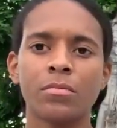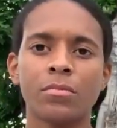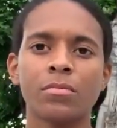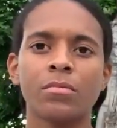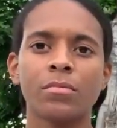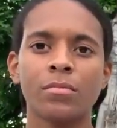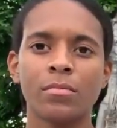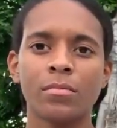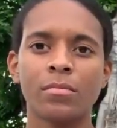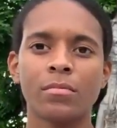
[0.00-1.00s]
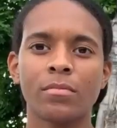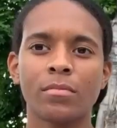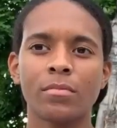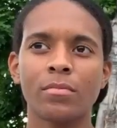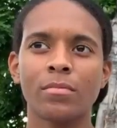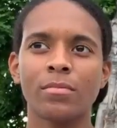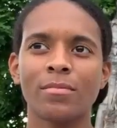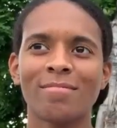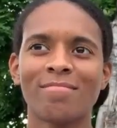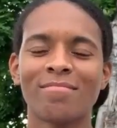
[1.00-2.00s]

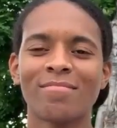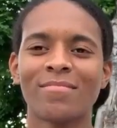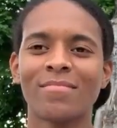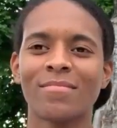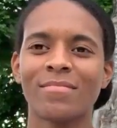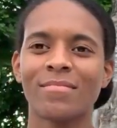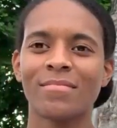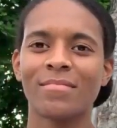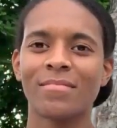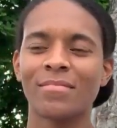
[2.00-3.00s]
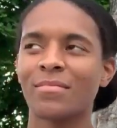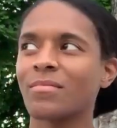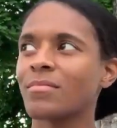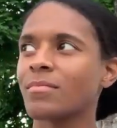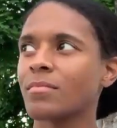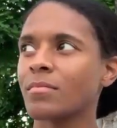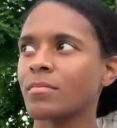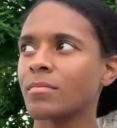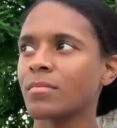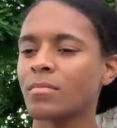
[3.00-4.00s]

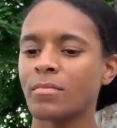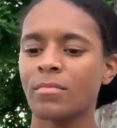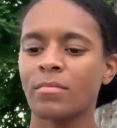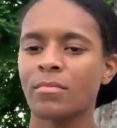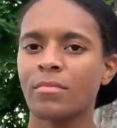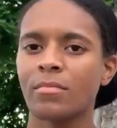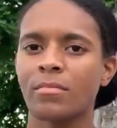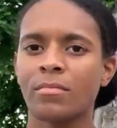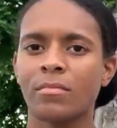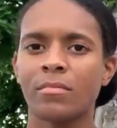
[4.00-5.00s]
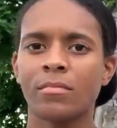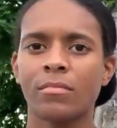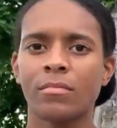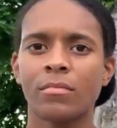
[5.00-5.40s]
(silent)